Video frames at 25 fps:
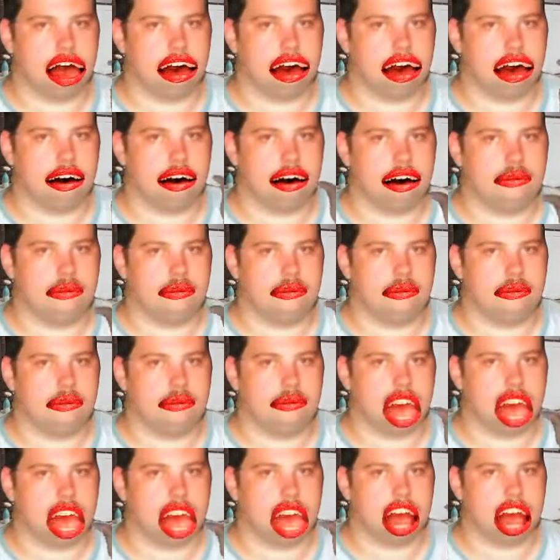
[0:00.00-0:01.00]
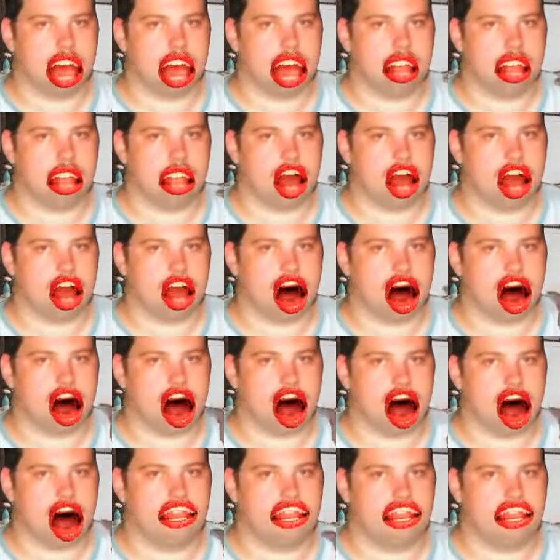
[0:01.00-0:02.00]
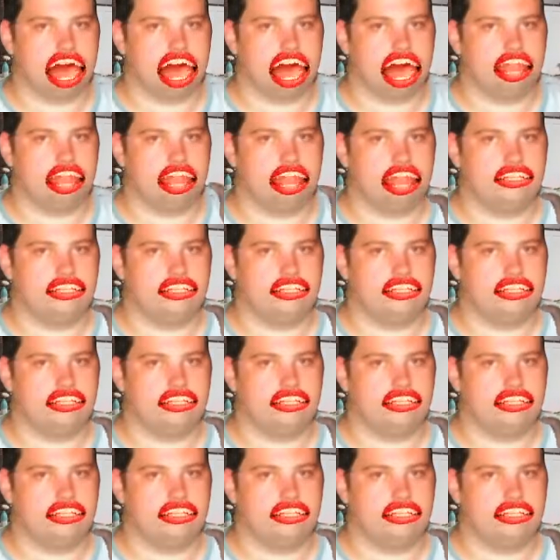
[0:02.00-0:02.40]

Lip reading: behind my neighbor's house? That's what it'll say.